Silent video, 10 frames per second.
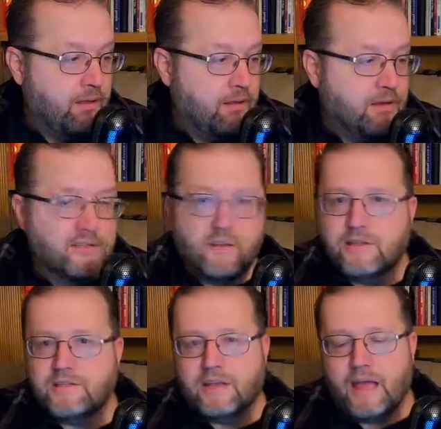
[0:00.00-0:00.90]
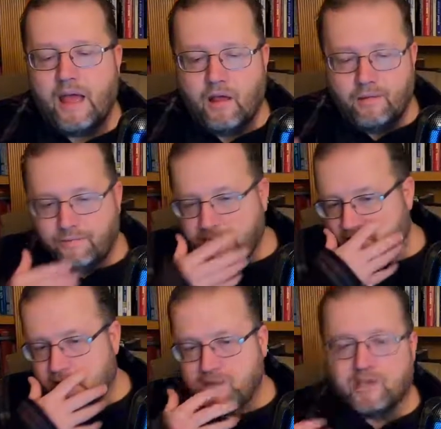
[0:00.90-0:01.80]
So let's
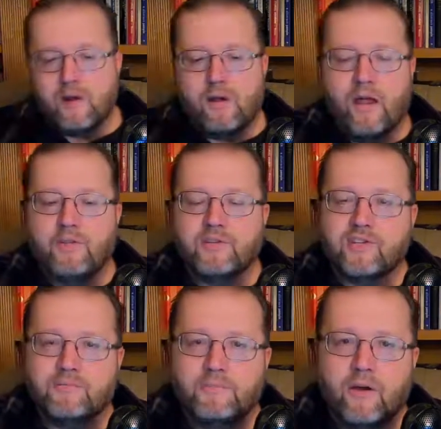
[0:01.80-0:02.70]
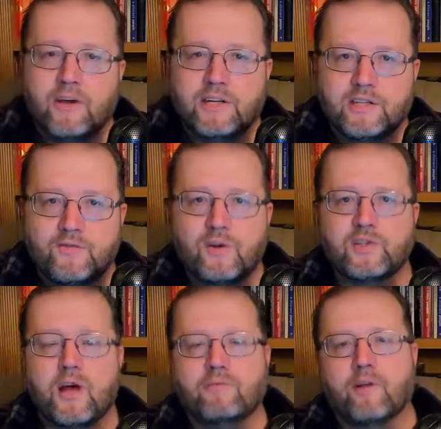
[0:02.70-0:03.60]
consider how the Samaritans, first
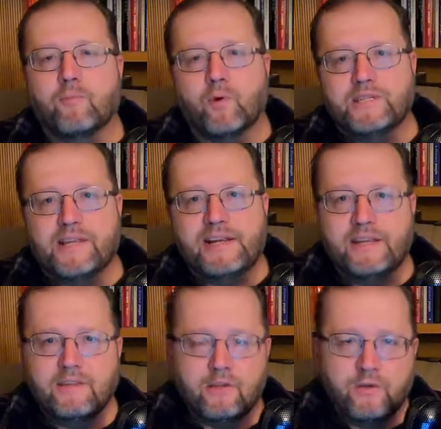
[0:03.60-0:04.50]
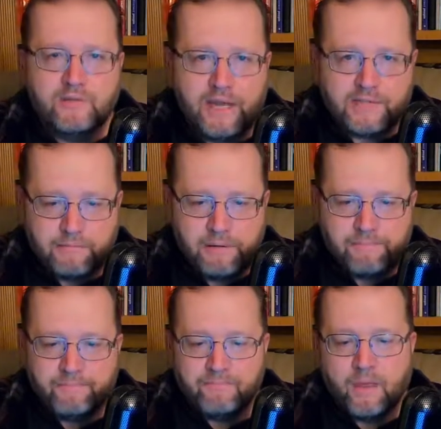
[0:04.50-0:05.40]
off, are presented in the New Testament.
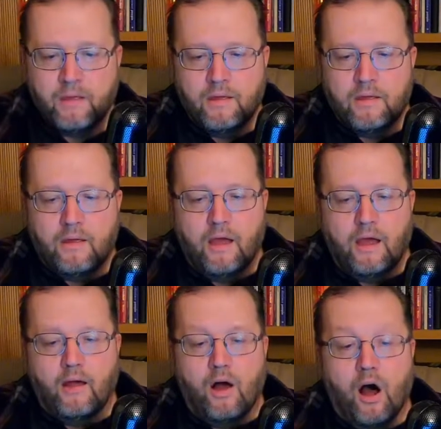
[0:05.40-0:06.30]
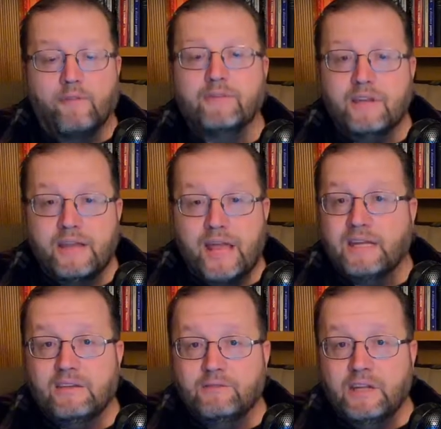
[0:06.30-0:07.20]
Often
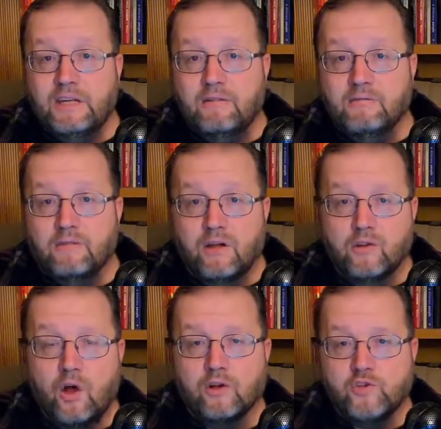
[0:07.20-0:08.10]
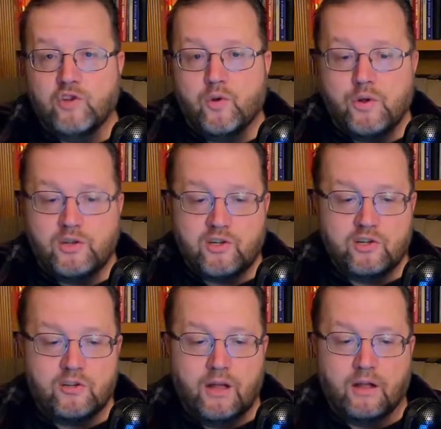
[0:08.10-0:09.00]
negatively, along Jewish
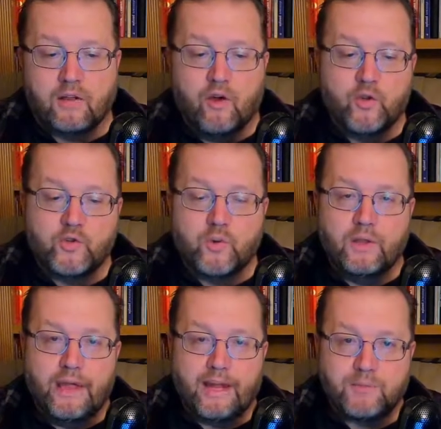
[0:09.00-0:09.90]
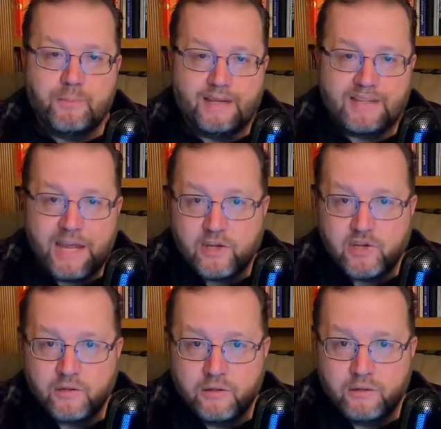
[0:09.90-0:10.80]
cultural
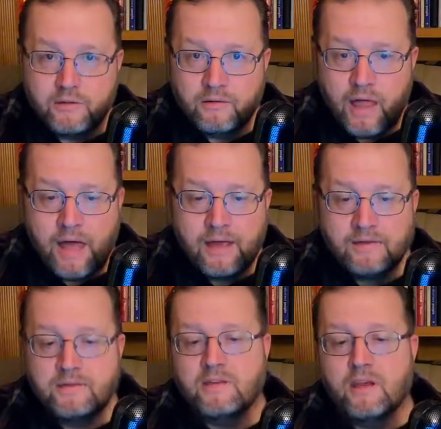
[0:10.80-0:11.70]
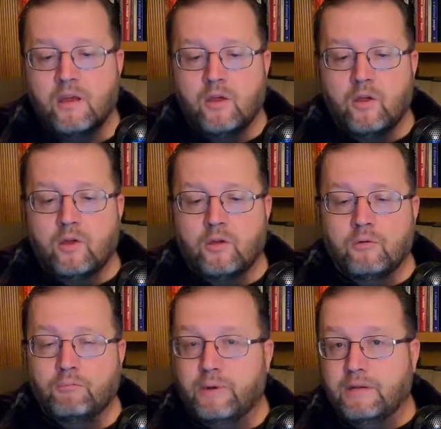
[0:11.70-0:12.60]
expectation lines,
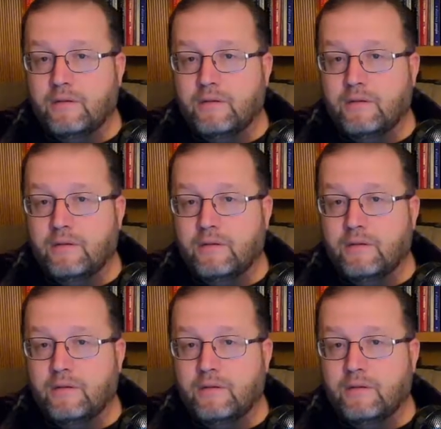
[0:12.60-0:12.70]
but